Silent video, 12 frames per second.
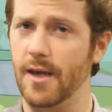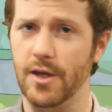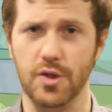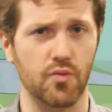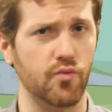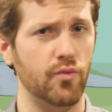that
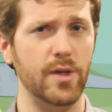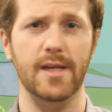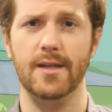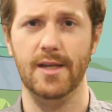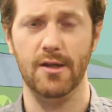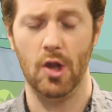is
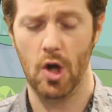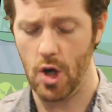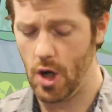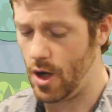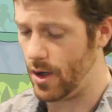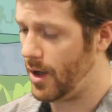really
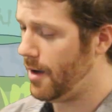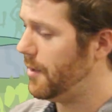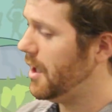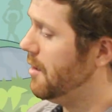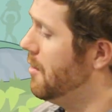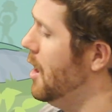long. I
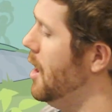mean,